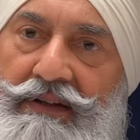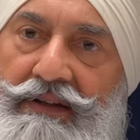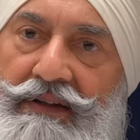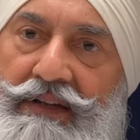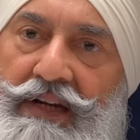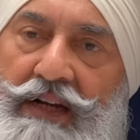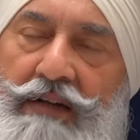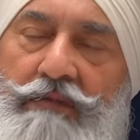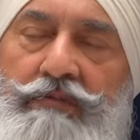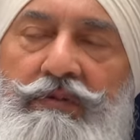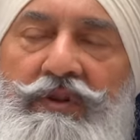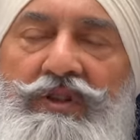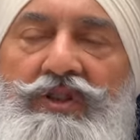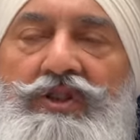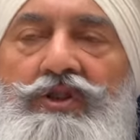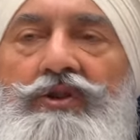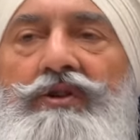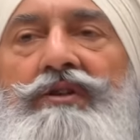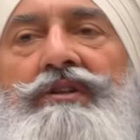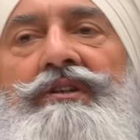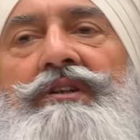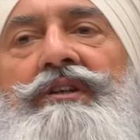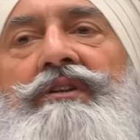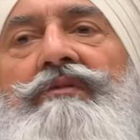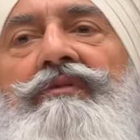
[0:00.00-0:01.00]
That
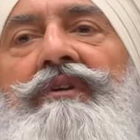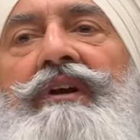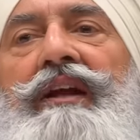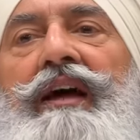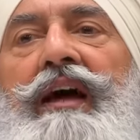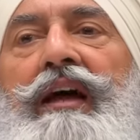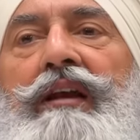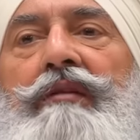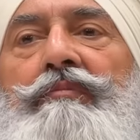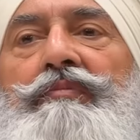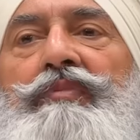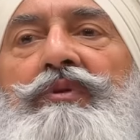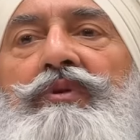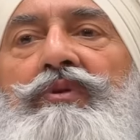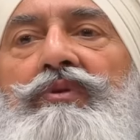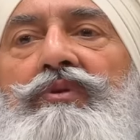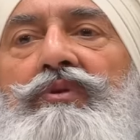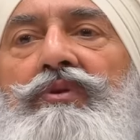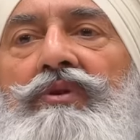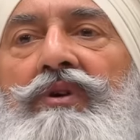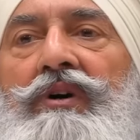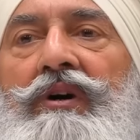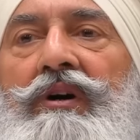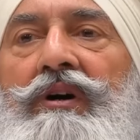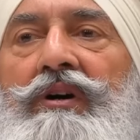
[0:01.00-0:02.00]
maturity will help you
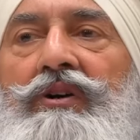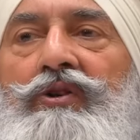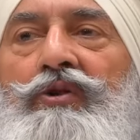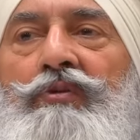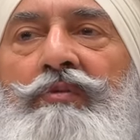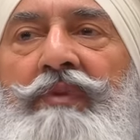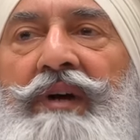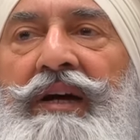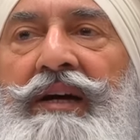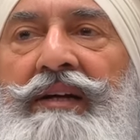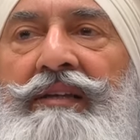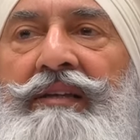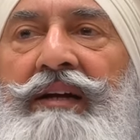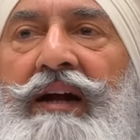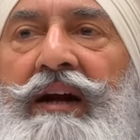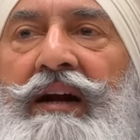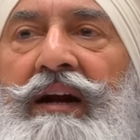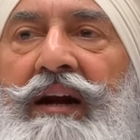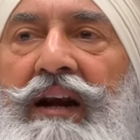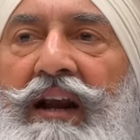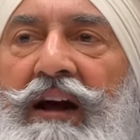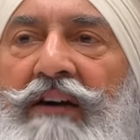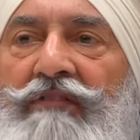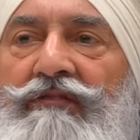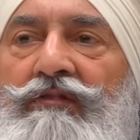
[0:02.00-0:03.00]
to make
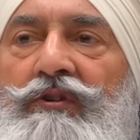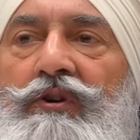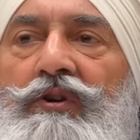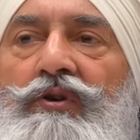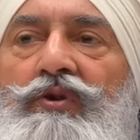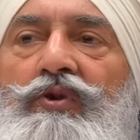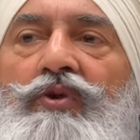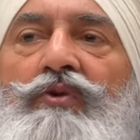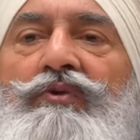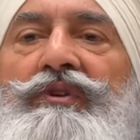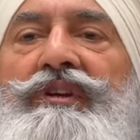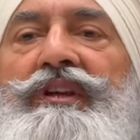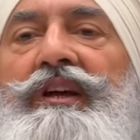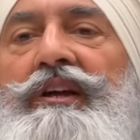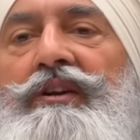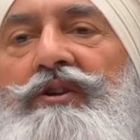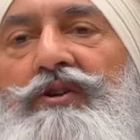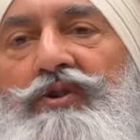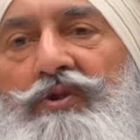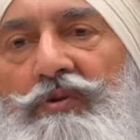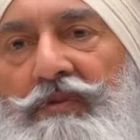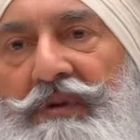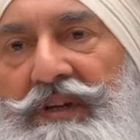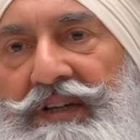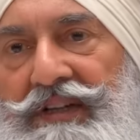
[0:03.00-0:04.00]
that love grow
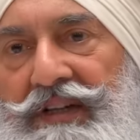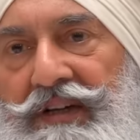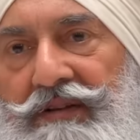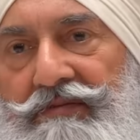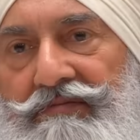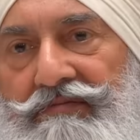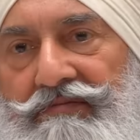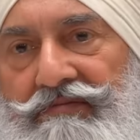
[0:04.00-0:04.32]
within you better.